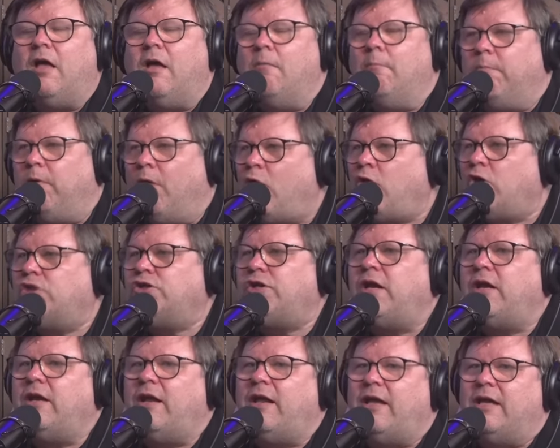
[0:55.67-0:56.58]

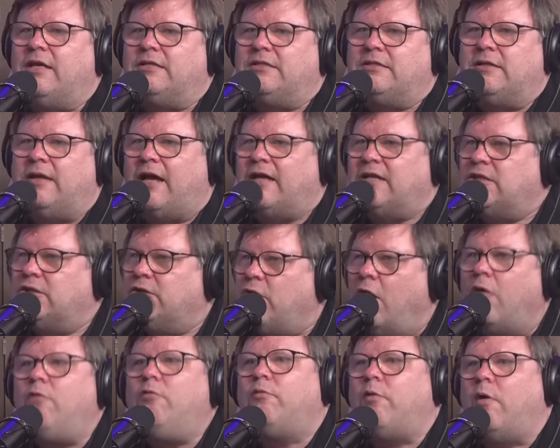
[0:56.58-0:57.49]
Blockchain is, has
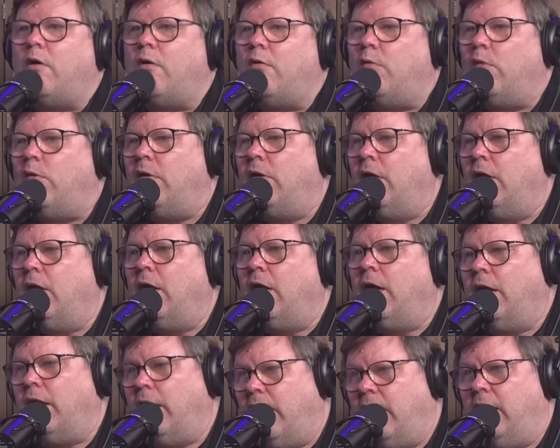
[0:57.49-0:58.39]
no role
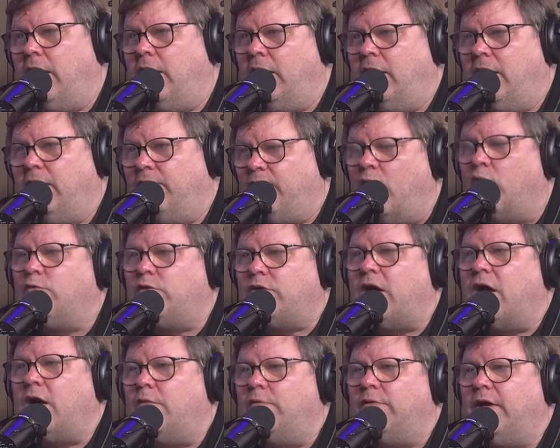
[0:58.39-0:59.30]
in the vote
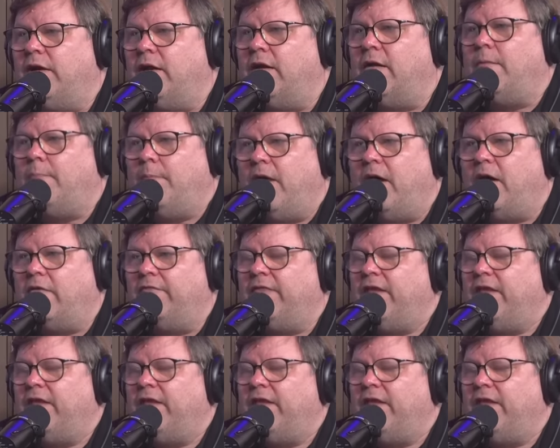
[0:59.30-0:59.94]
counting part of the